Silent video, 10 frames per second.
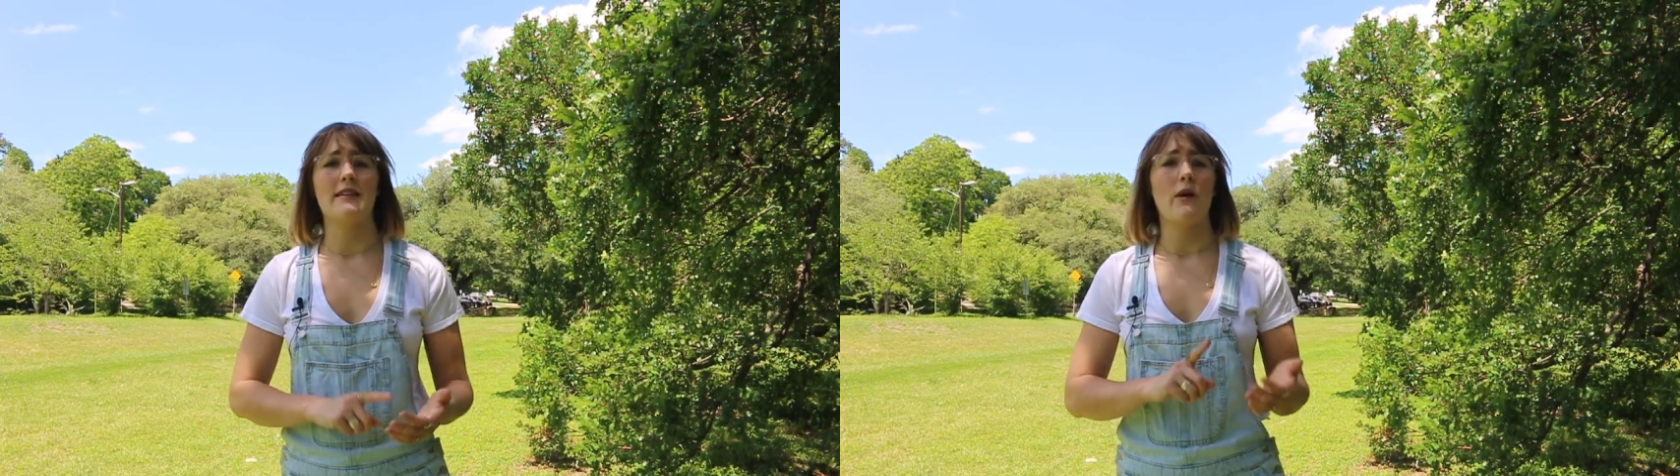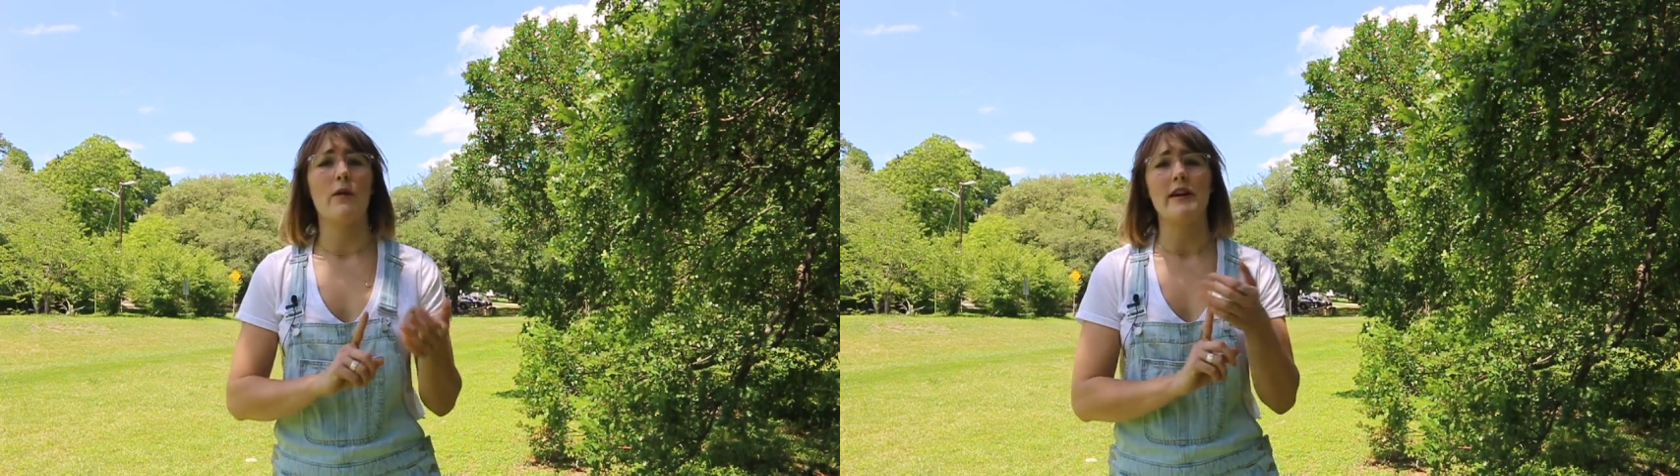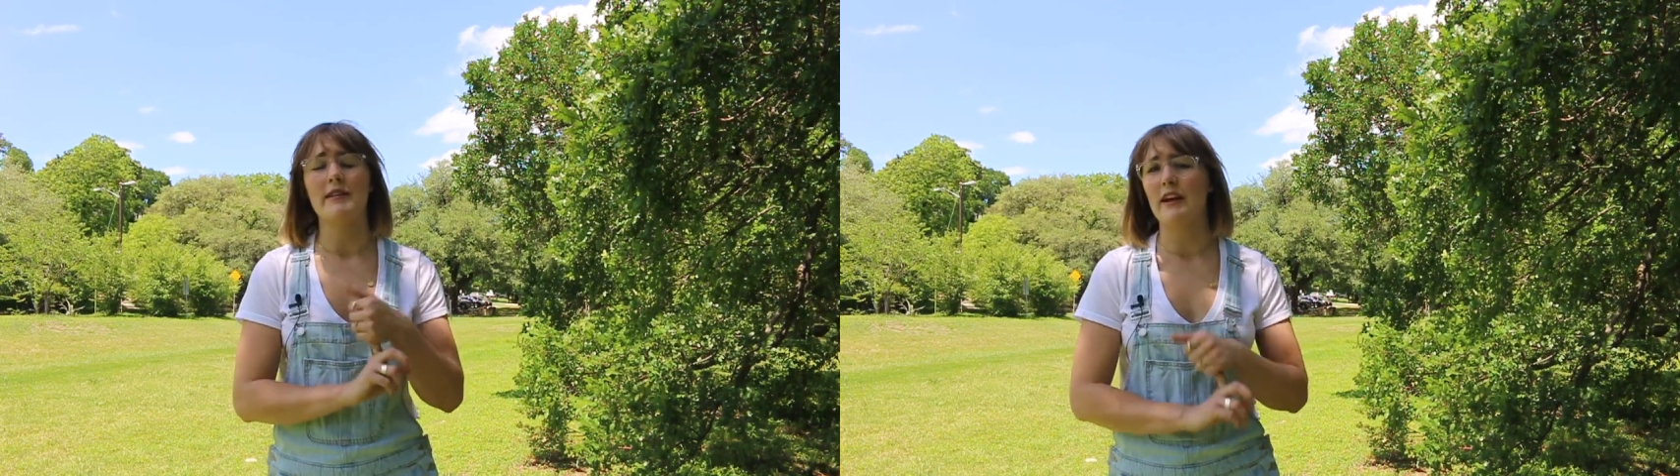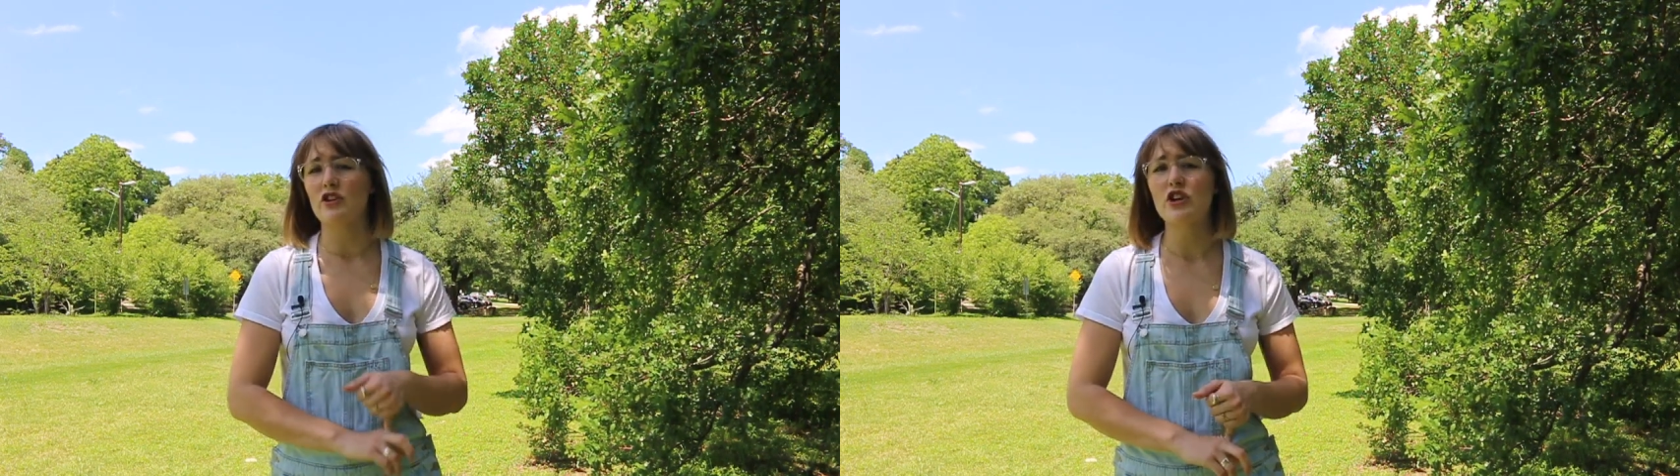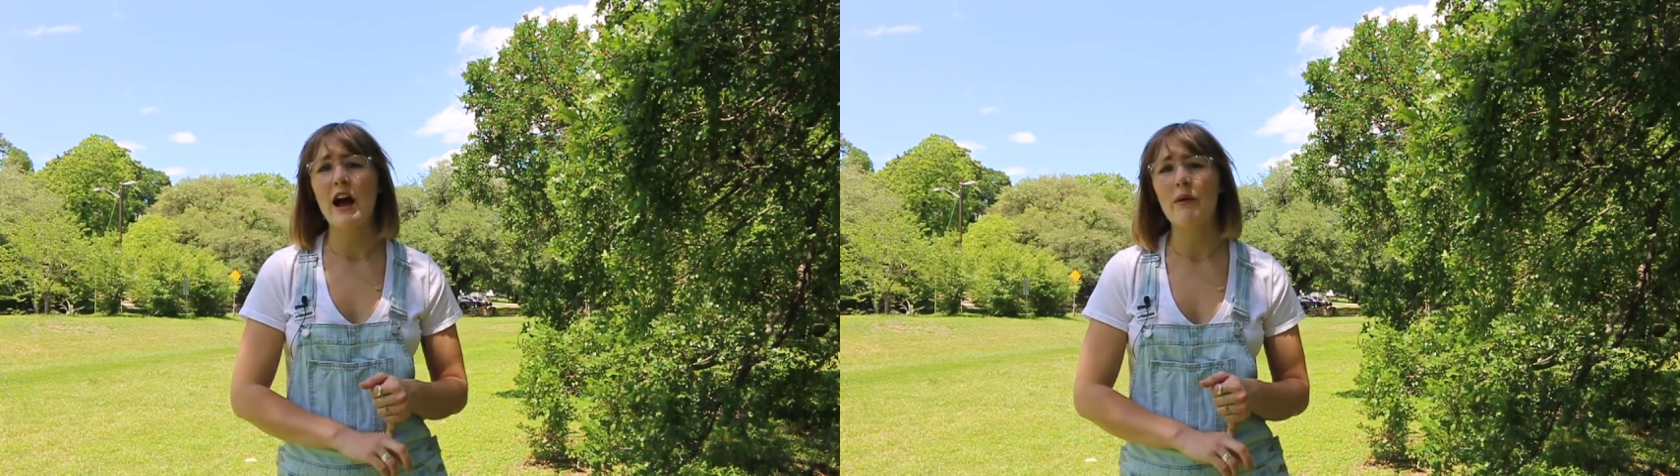they want to take
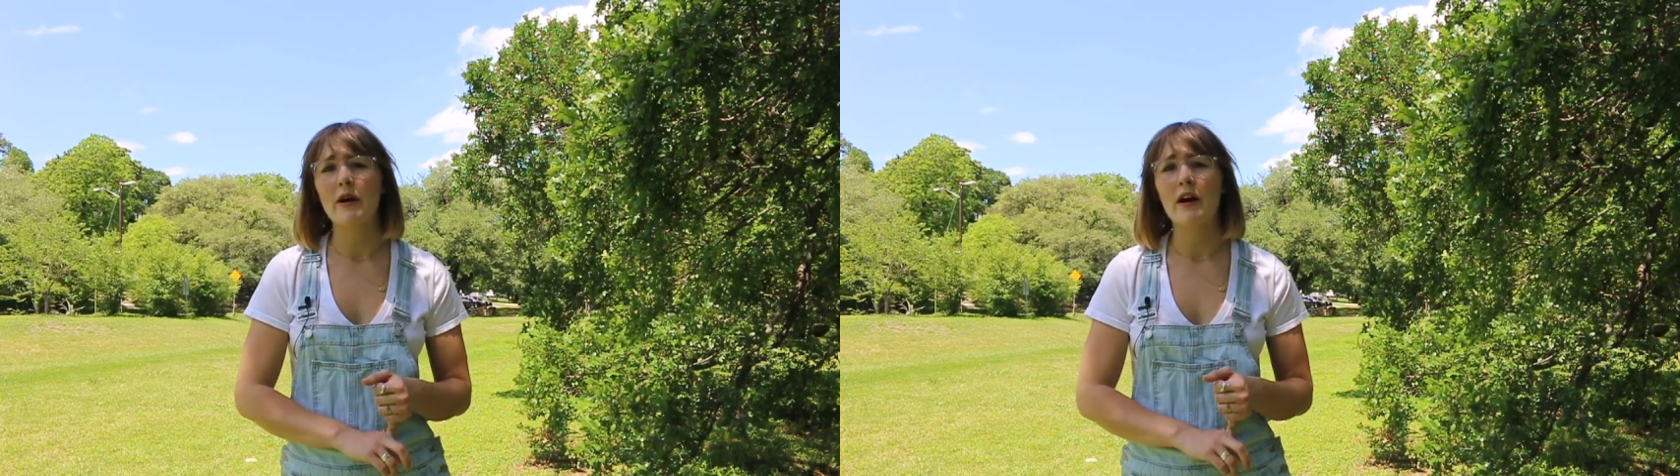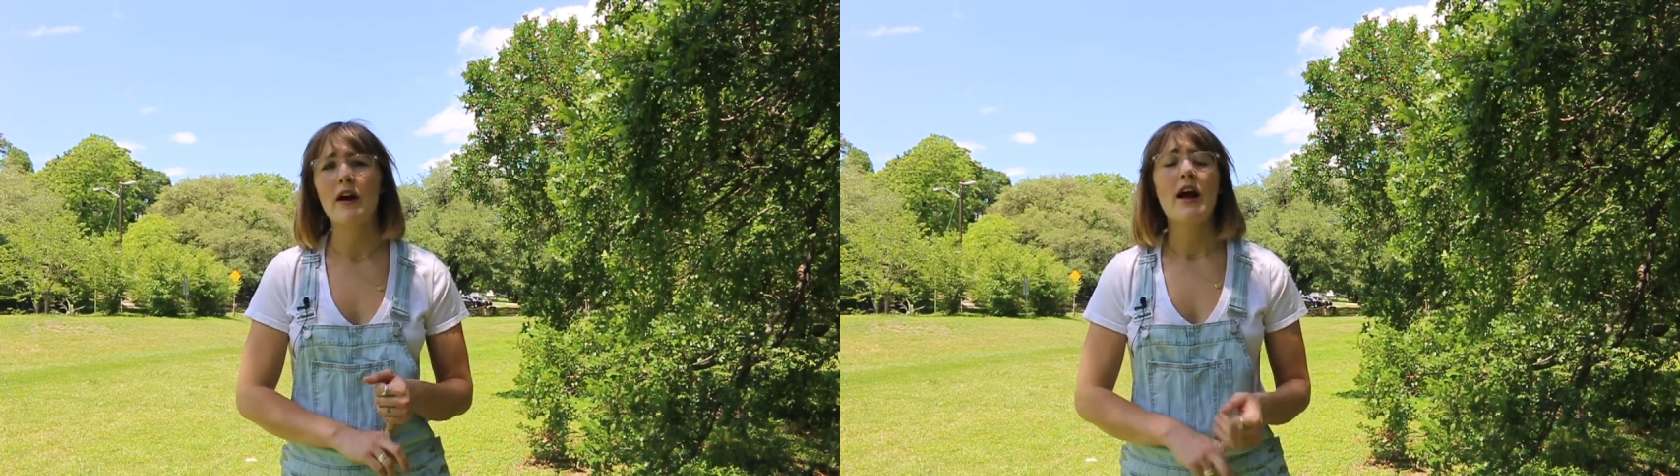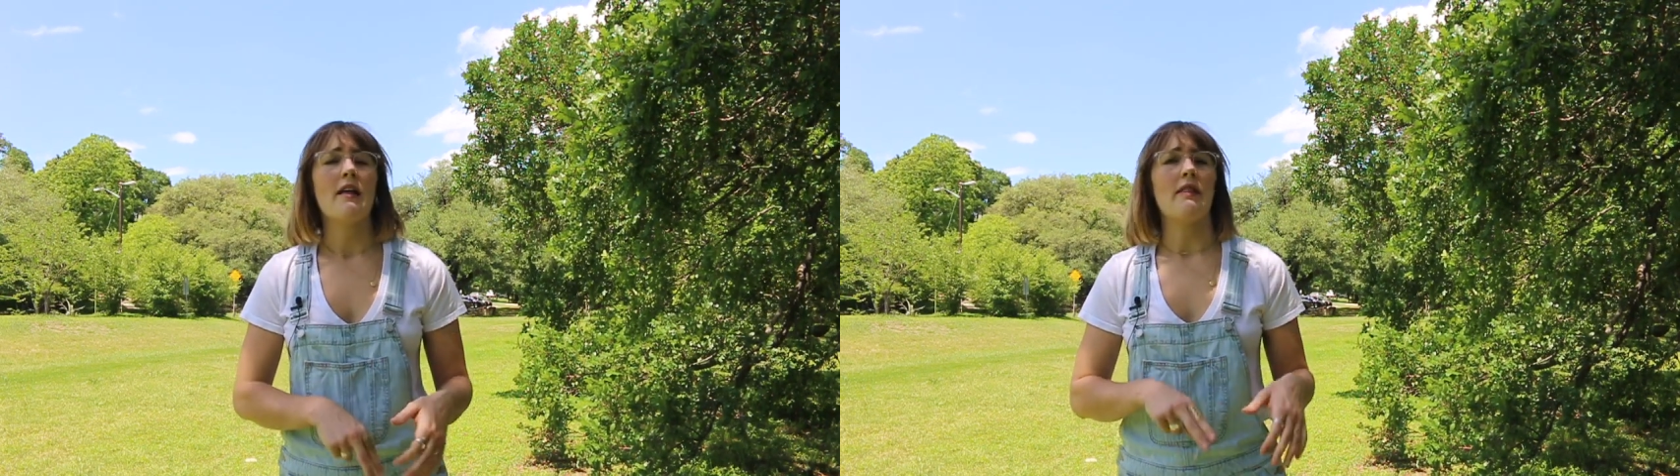a shower,